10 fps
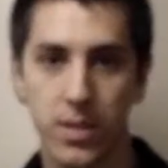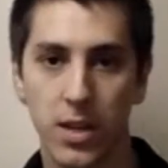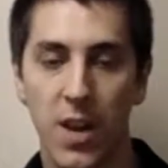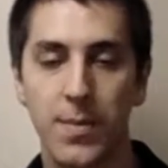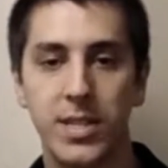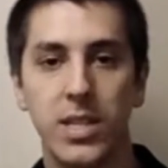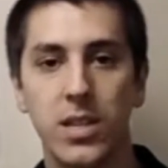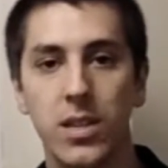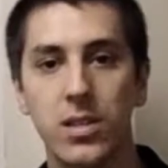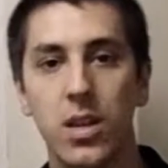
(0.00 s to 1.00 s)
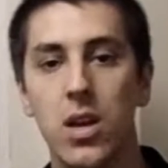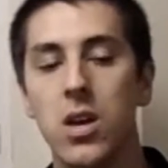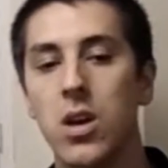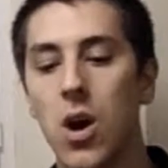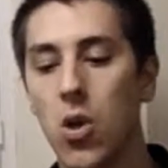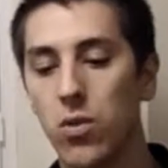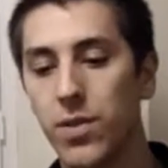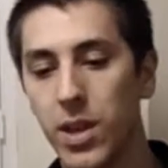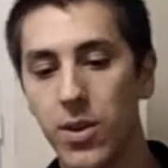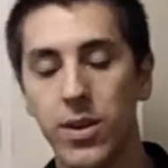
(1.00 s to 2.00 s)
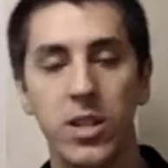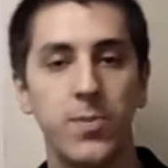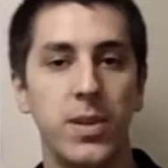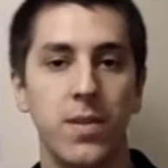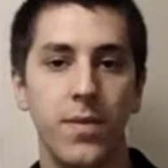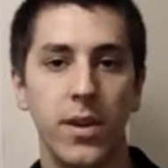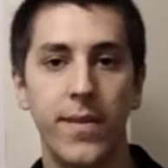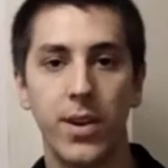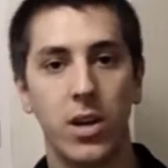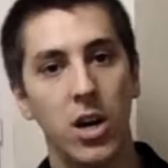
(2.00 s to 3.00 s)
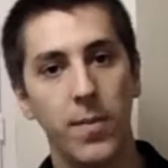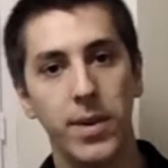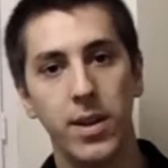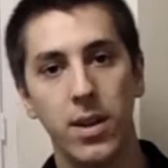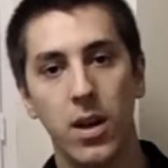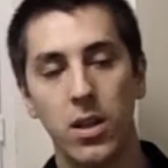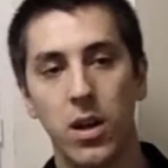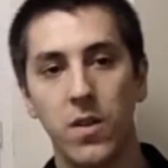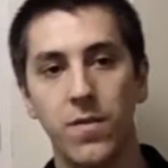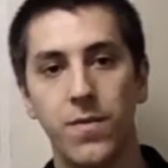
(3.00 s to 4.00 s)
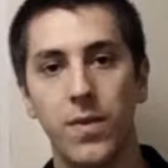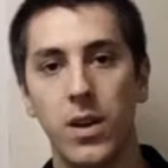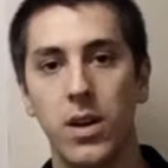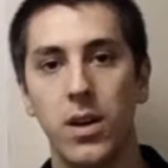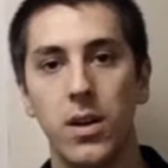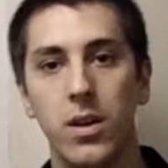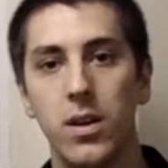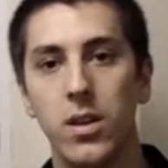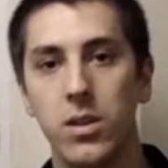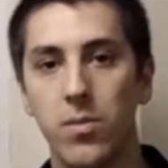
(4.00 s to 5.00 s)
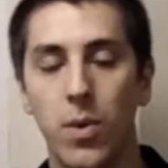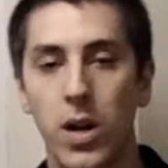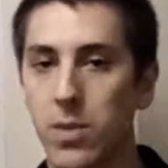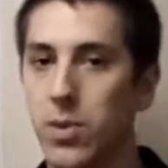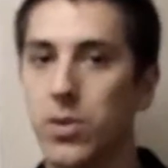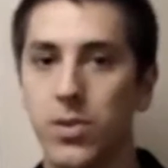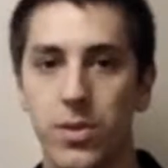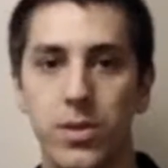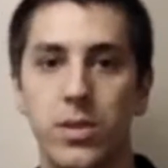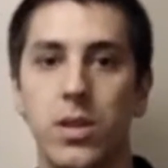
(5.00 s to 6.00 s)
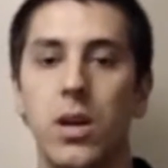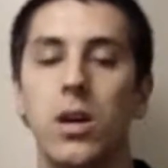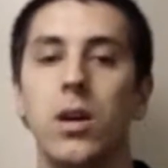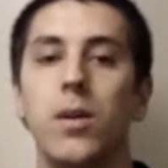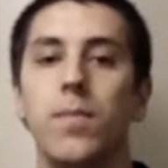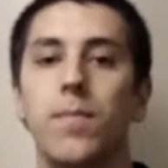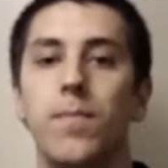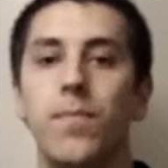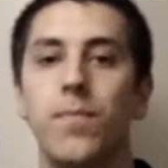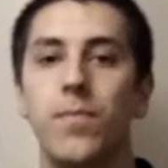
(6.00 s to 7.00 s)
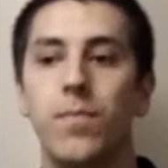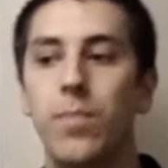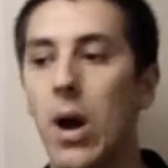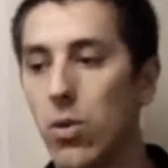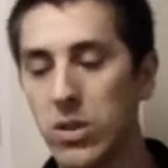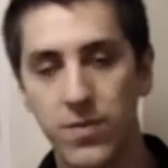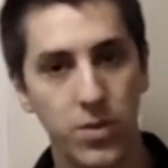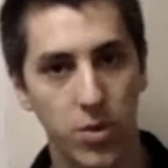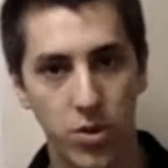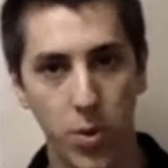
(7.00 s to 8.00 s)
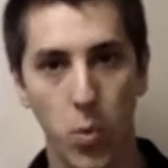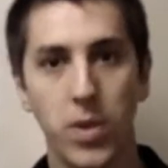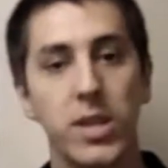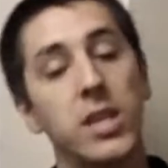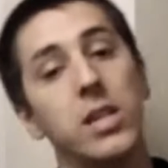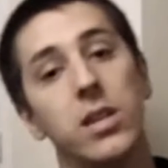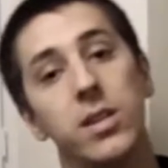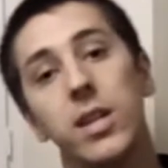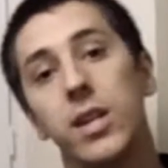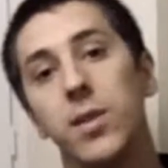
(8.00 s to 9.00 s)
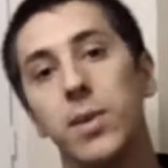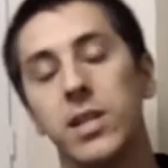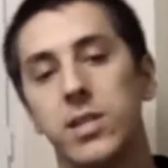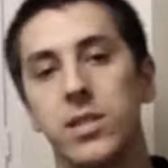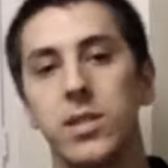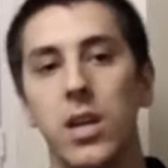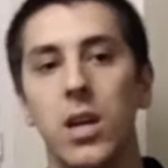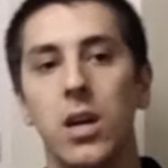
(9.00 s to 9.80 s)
And I've been saying this all over the internet. It's become very, very common. A lot of the bodybuilders, powerlifters are showing what they eat on a day-to-day basis.